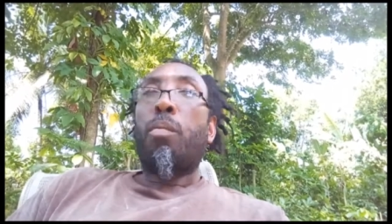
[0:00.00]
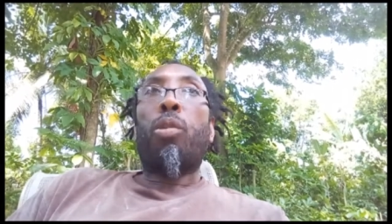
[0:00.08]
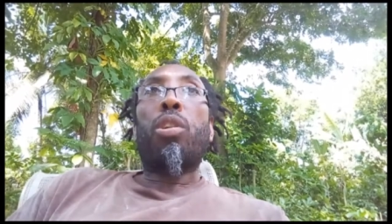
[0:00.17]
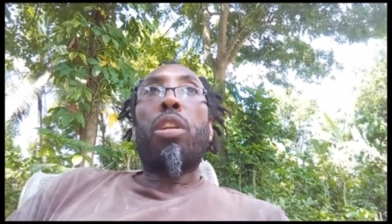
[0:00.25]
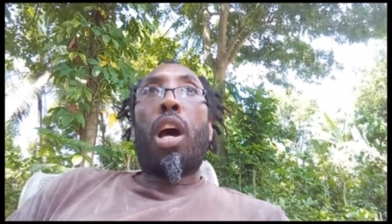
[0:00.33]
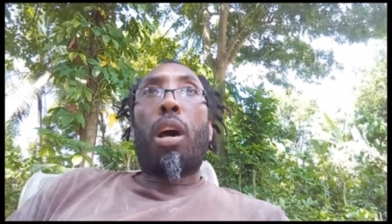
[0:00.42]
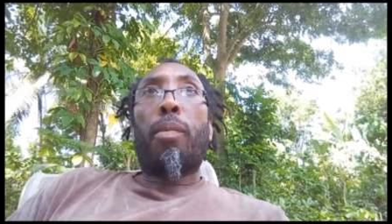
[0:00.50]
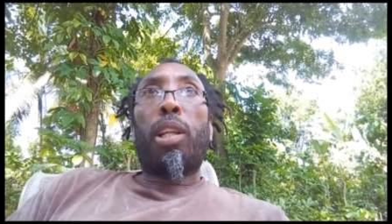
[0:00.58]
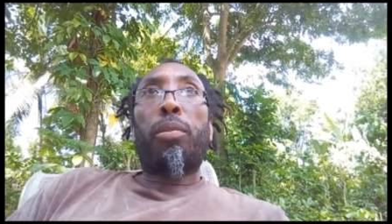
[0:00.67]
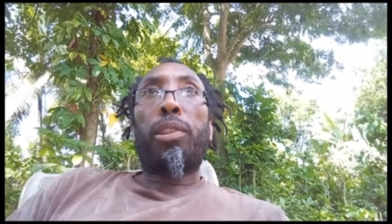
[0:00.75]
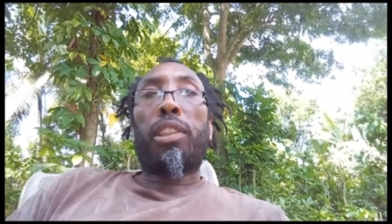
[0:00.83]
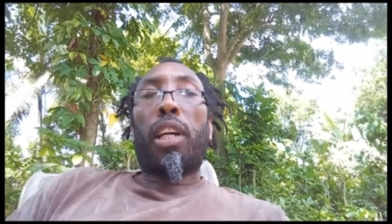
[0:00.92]
But
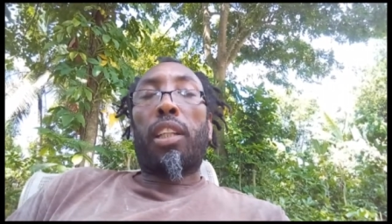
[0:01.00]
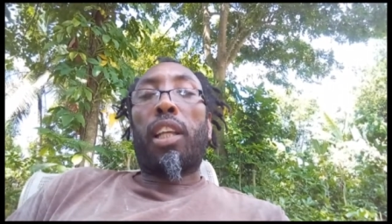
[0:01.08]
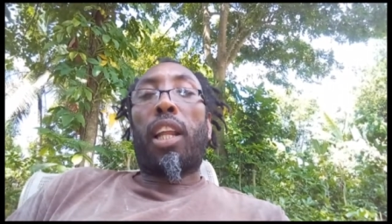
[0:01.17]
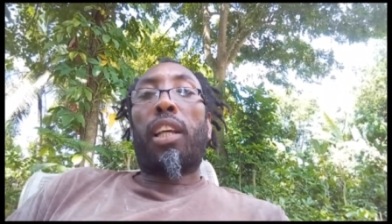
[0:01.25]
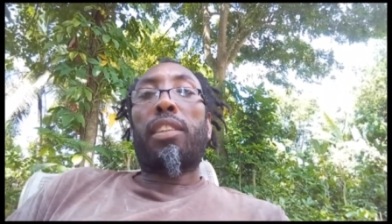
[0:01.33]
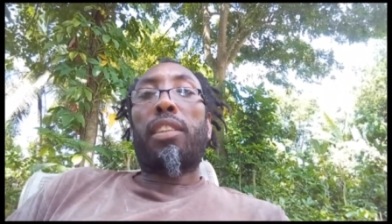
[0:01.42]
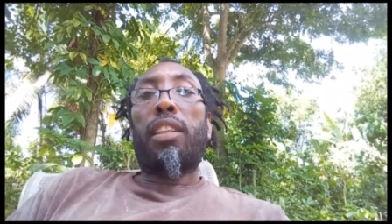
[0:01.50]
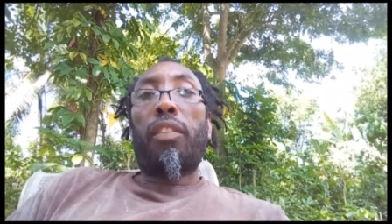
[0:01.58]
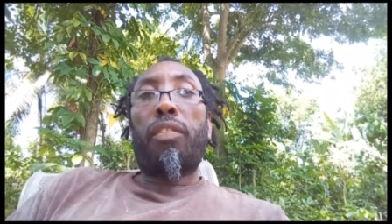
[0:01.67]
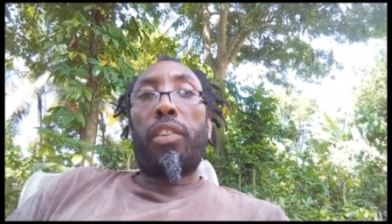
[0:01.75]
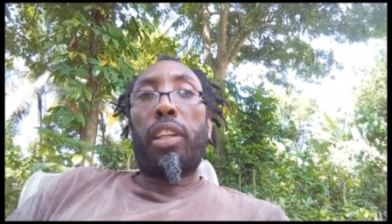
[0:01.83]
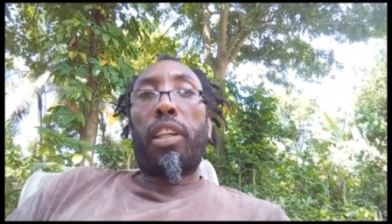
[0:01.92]
normally we start on a
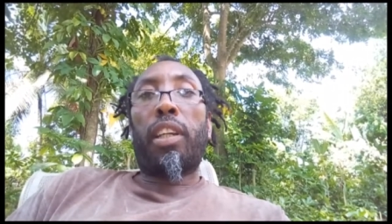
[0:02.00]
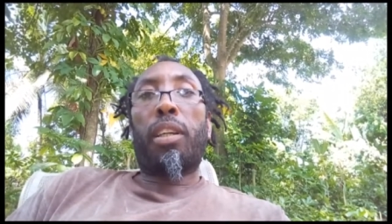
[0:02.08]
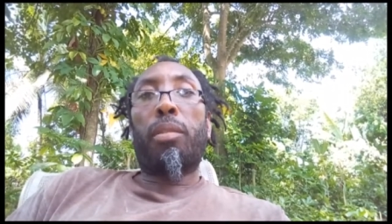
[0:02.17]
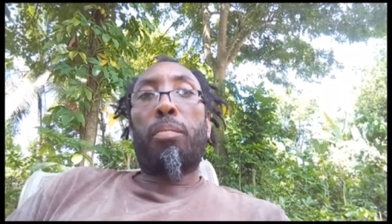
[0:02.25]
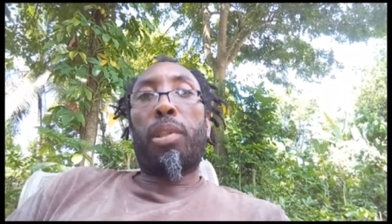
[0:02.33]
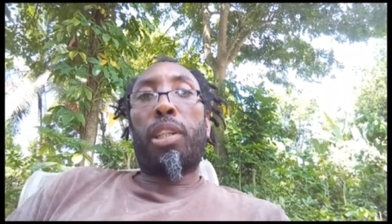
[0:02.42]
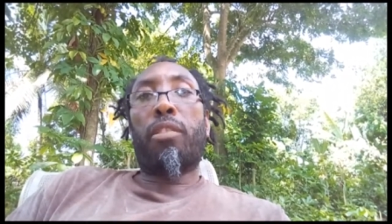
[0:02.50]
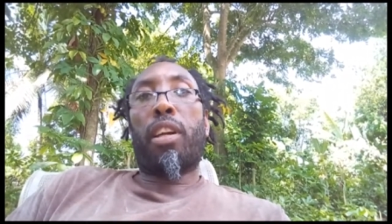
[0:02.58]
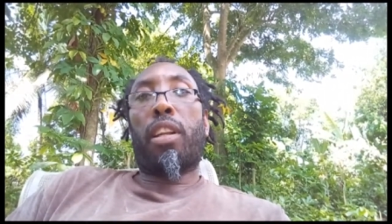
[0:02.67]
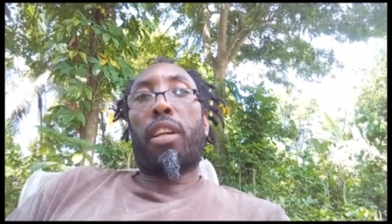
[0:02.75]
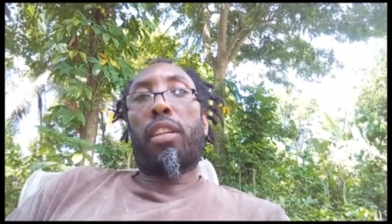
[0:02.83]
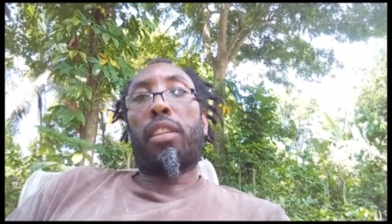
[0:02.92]
seven day
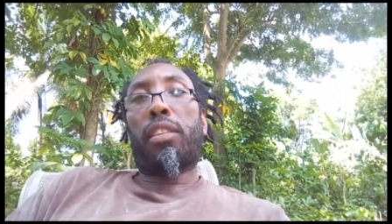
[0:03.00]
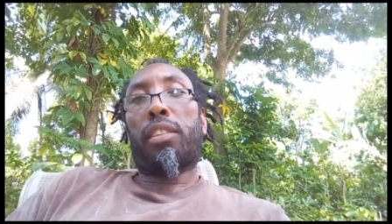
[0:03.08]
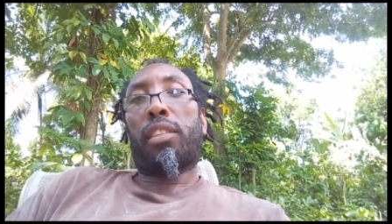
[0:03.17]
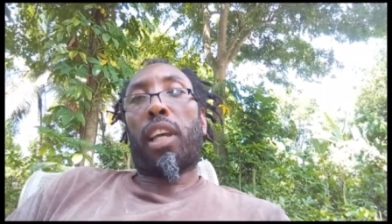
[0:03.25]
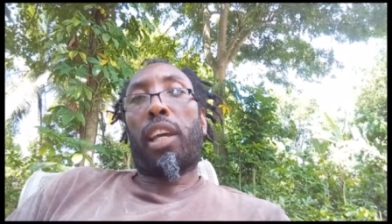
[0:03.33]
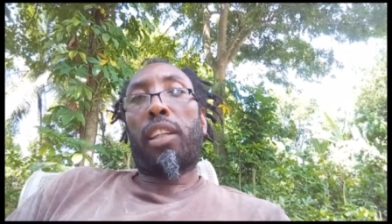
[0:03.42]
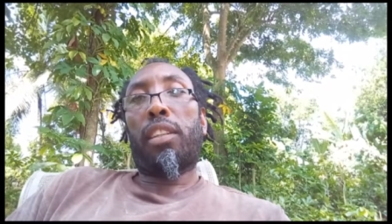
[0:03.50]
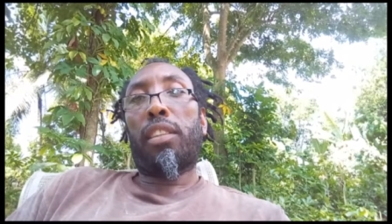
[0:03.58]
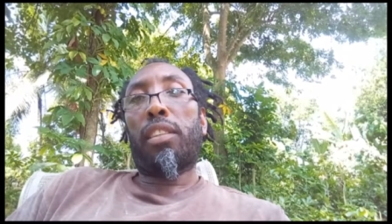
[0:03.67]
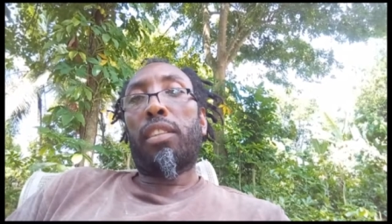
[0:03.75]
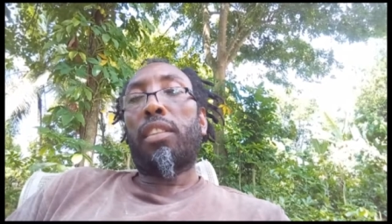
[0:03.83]
period. Sight,